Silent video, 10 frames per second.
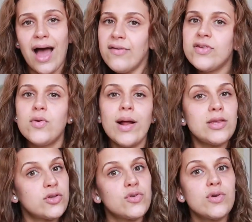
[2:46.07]
after a
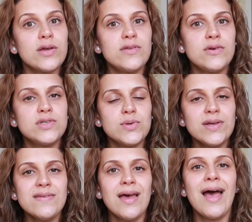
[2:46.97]
while you do get used to
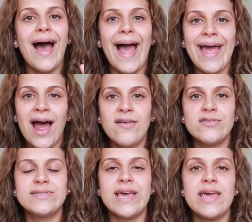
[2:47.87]
it I
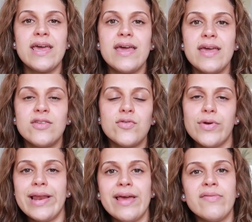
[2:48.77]
have to say it's
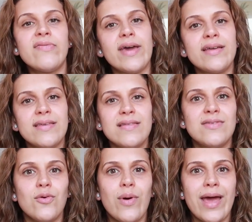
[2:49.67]
really
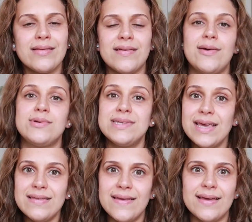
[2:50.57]
affected the way that I was
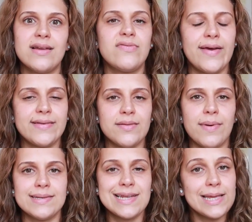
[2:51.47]
eating it affected
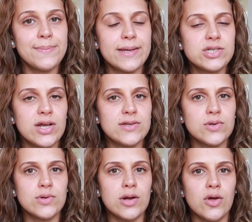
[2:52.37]
my sleeping
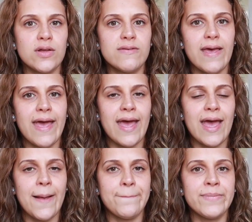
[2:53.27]
schedule a lot
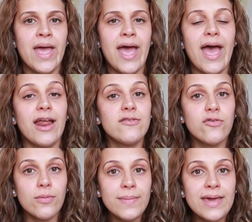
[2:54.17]
um, and
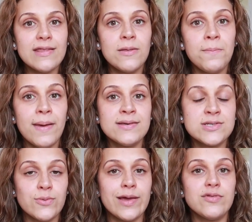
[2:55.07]
for me the
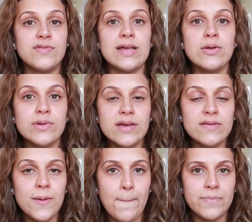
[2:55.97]
best way to deal with
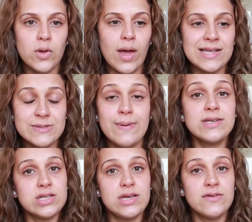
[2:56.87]
it
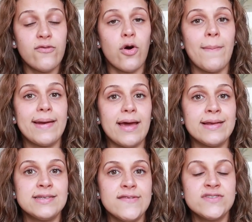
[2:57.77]
especially for my
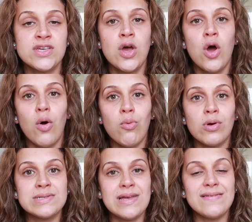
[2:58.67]
night shifts
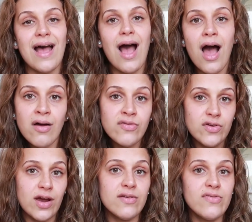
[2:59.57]
was that
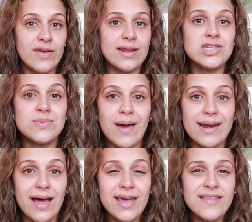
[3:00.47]
after I finished
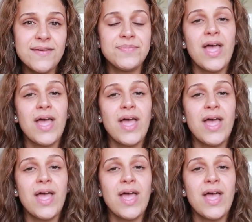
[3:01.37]
my night